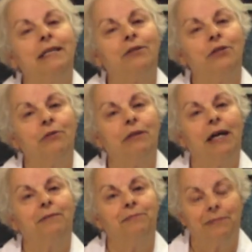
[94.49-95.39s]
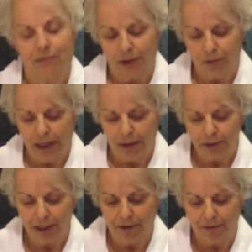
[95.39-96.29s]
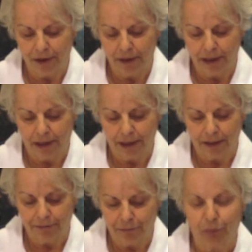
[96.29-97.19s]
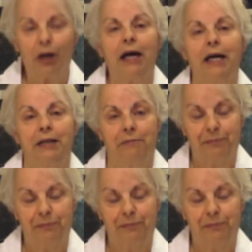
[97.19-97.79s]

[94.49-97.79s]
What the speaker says: to do that. When I was a very young bride,